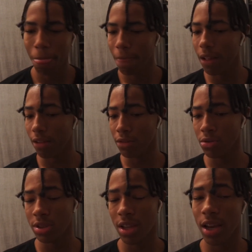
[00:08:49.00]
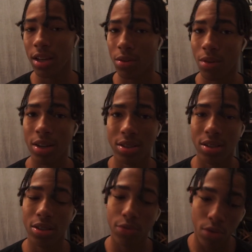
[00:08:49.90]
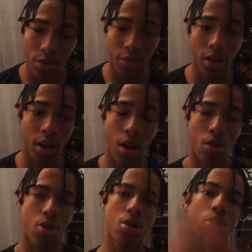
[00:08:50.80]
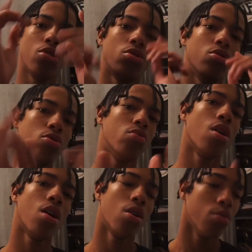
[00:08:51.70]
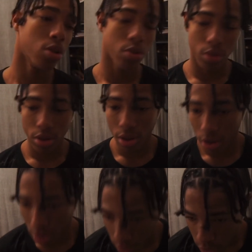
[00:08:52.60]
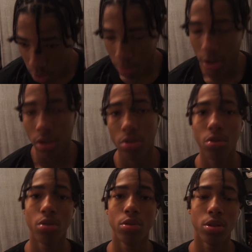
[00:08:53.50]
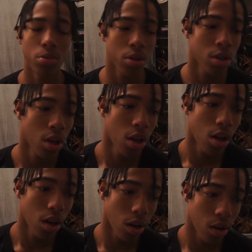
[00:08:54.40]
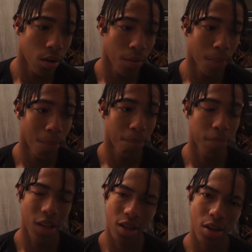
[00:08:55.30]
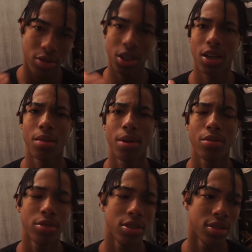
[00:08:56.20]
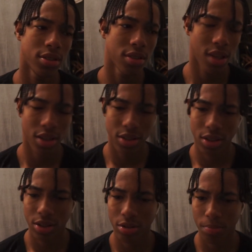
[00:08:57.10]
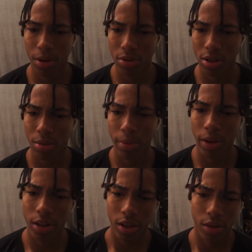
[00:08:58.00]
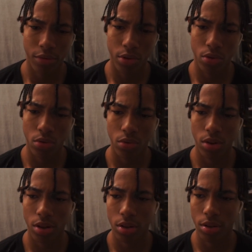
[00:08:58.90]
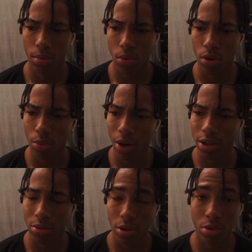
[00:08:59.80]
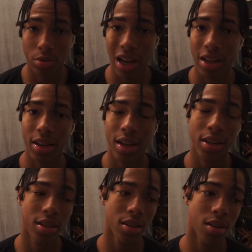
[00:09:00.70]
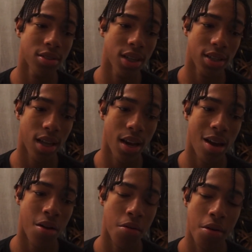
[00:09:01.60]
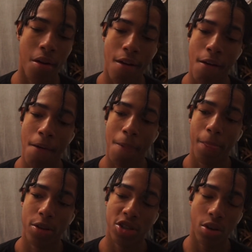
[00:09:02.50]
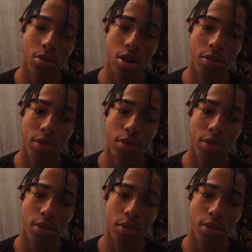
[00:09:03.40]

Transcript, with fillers: if you stayed and watched this full video, you are a real one, you feel me? You a real one. Go check out my recents. I just posted a public interview on what race would you not date. Go check that out. Show love on